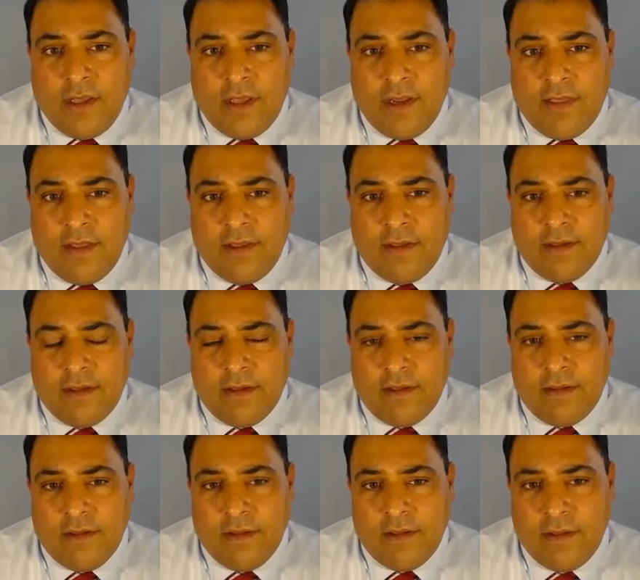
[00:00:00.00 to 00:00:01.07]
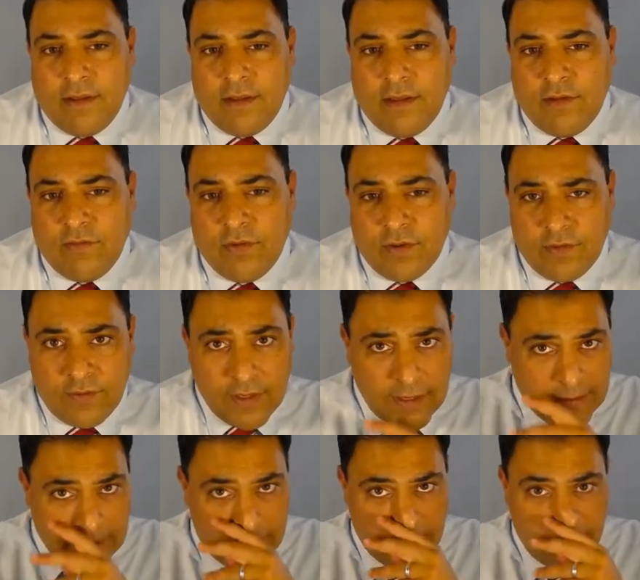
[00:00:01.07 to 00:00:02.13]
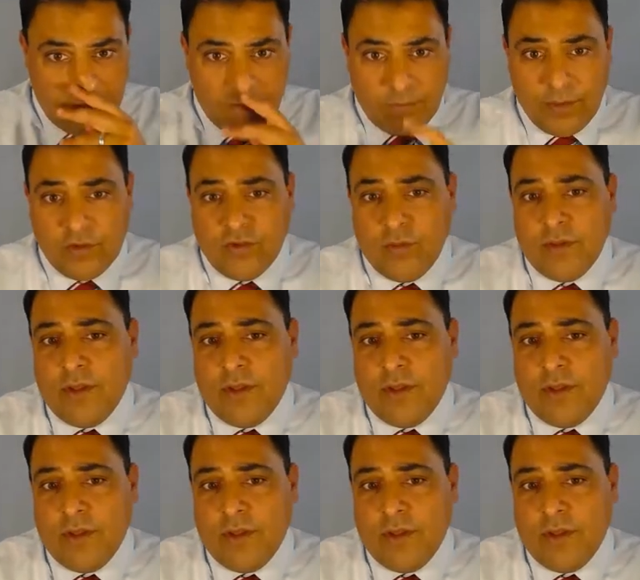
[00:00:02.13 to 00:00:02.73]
And I think it's fair to say that, especially with